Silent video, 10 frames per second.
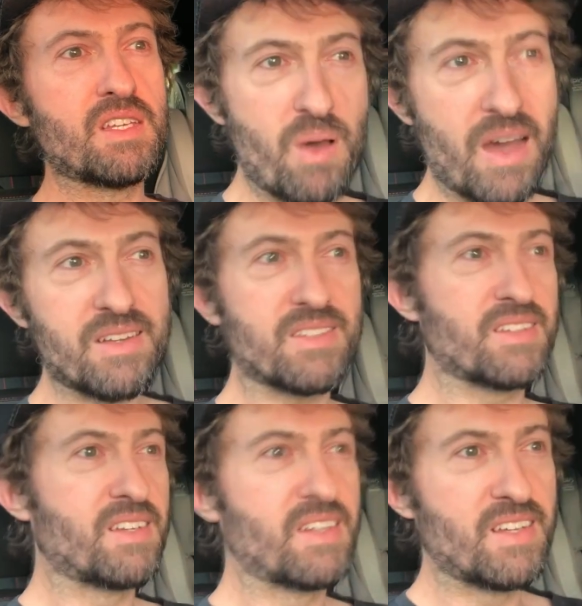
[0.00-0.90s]
But
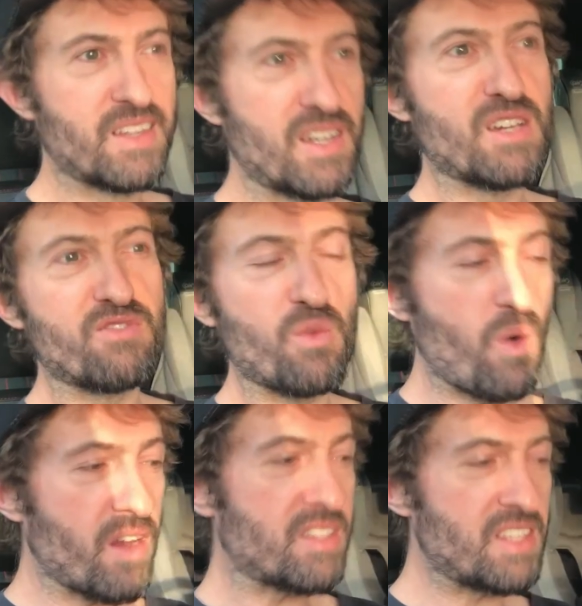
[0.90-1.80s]
for
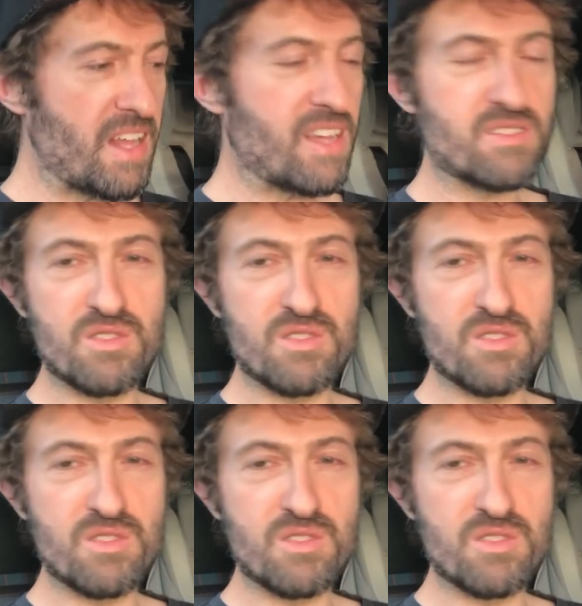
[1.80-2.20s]
what I set out